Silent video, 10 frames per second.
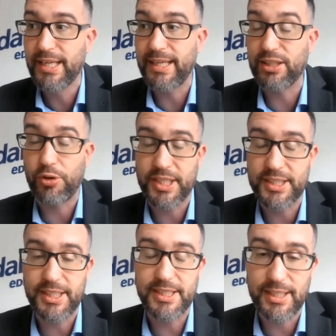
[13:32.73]
can
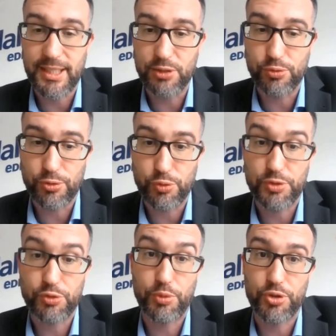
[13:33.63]
connect easily to the
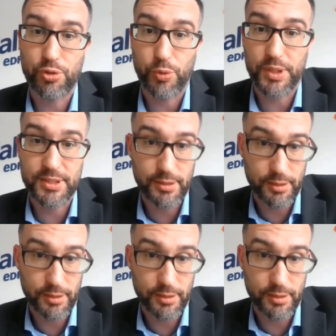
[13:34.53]
distribution grid.